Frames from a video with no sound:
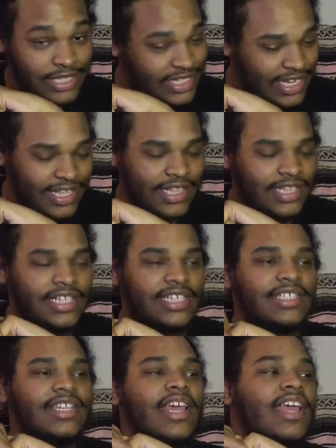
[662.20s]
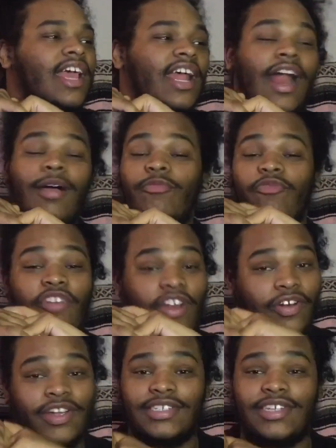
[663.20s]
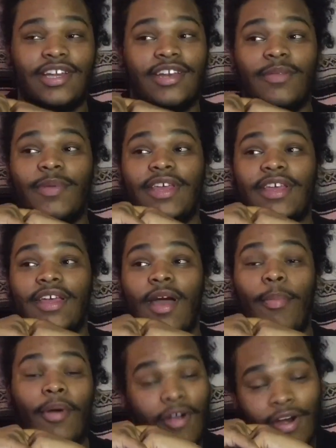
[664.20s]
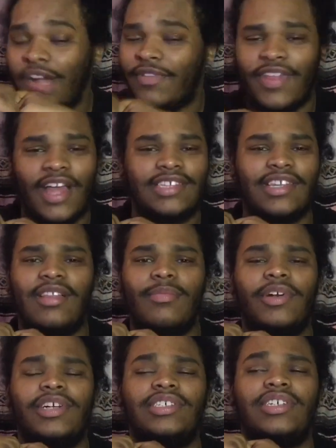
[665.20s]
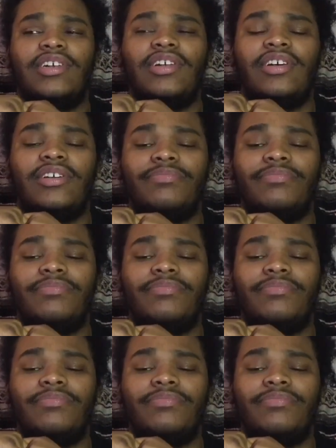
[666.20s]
to say the least. And I'm very excited to be a part of that celebration,